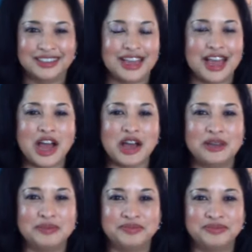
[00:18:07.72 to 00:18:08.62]

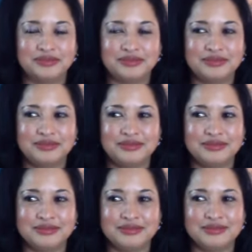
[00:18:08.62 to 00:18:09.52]
I
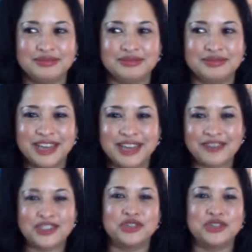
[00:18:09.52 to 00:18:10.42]
don't
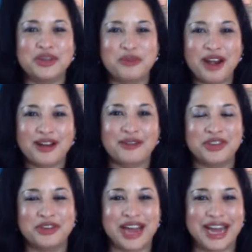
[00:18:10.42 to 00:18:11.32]
have to do any work with
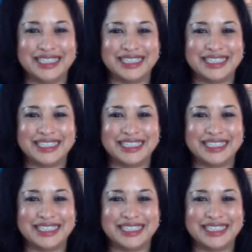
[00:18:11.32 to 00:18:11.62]
you guys.